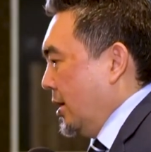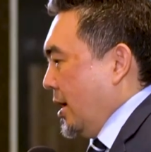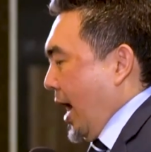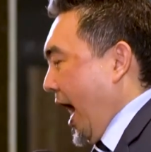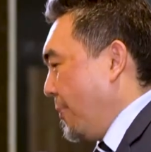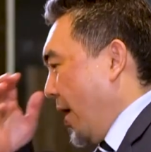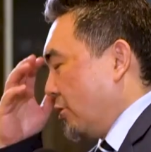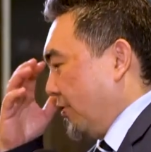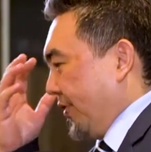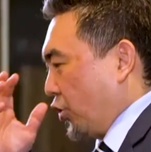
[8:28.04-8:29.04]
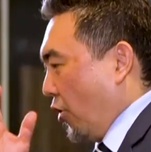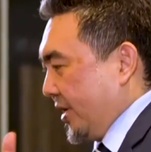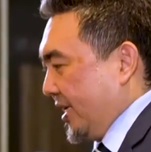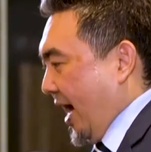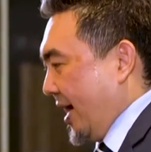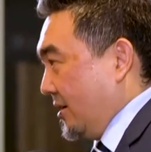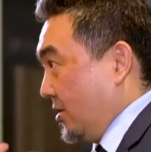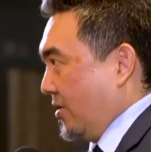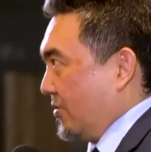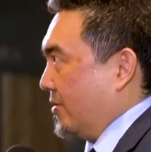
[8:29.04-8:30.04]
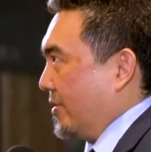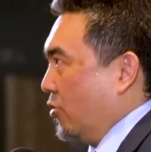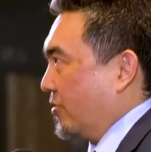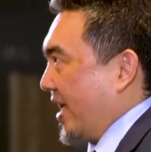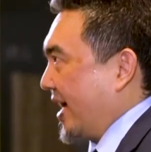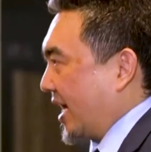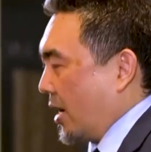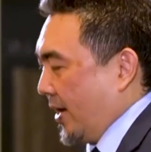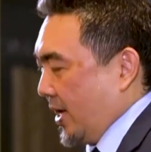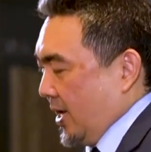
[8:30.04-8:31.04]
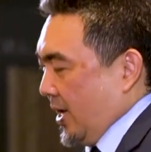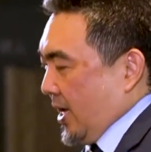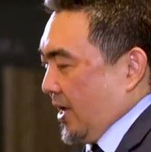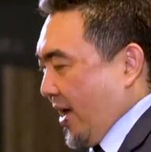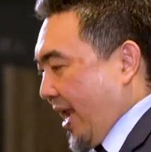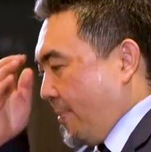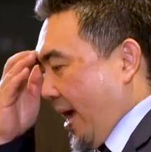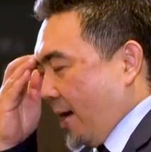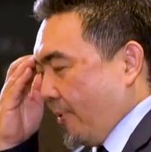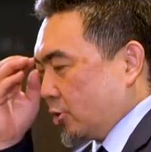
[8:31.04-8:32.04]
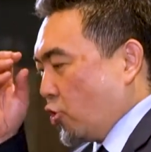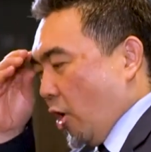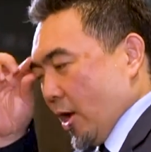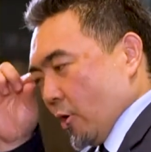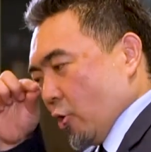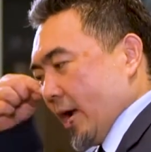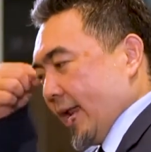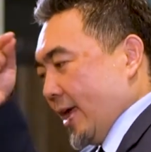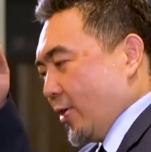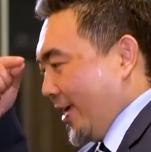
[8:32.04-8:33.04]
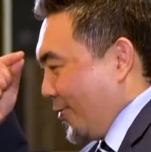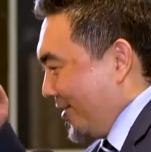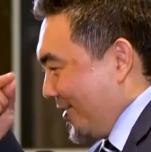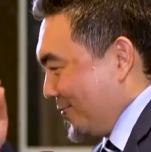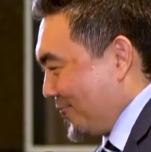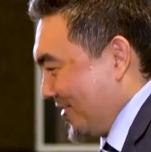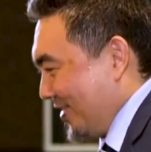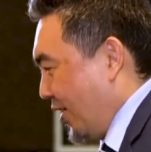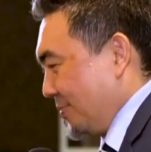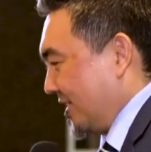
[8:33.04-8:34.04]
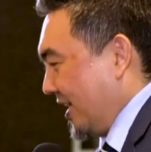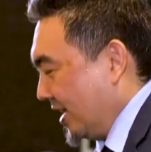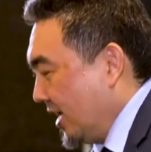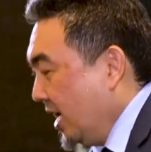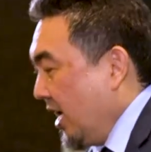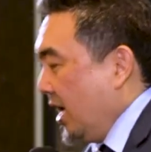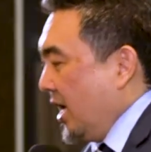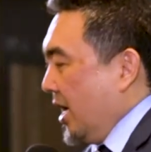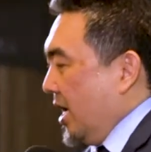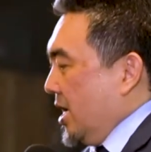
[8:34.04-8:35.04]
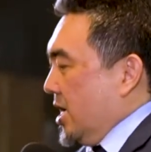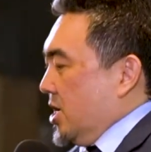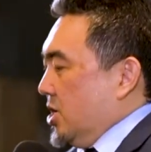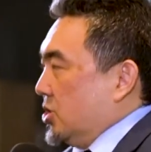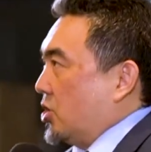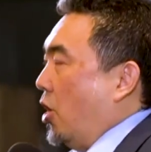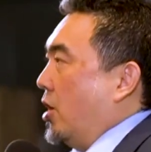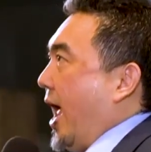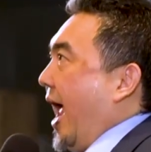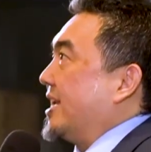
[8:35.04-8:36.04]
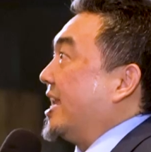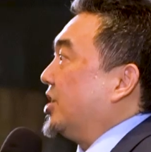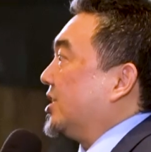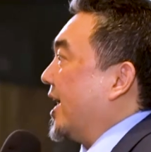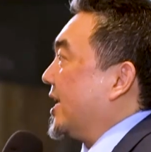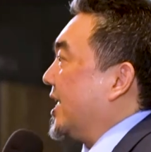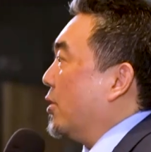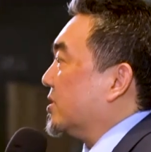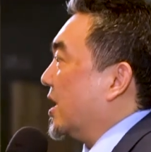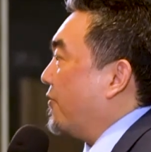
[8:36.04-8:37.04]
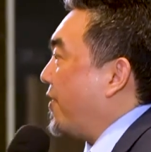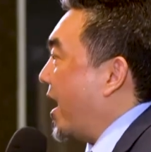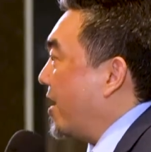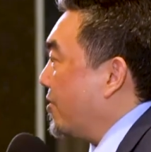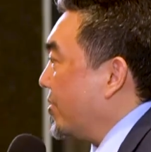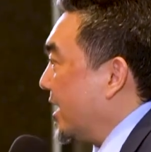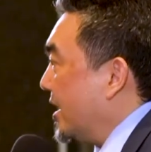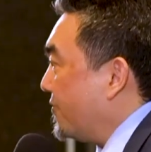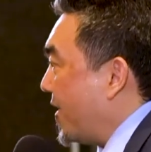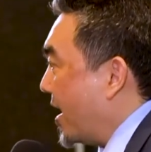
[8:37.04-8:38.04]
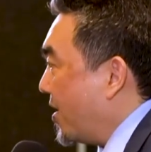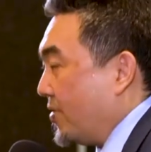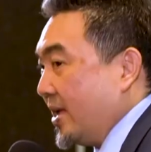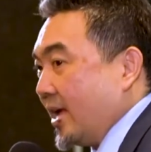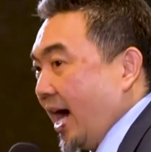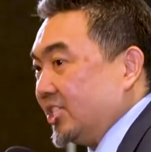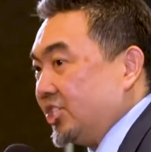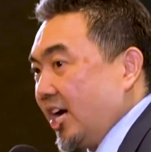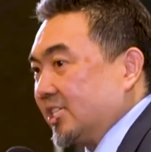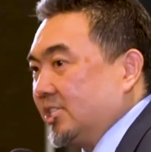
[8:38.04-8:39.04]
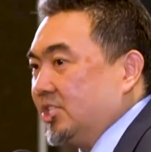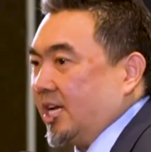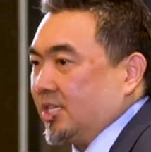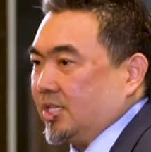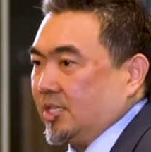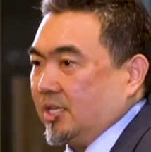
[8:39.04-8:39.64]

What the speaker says: Eyebrows of authority, either, look very garang one. If I let my eyebrows grow, I will go like that. Okay, you will. No, I'm just kidding. So, and then she said he was a very, very unjust judge.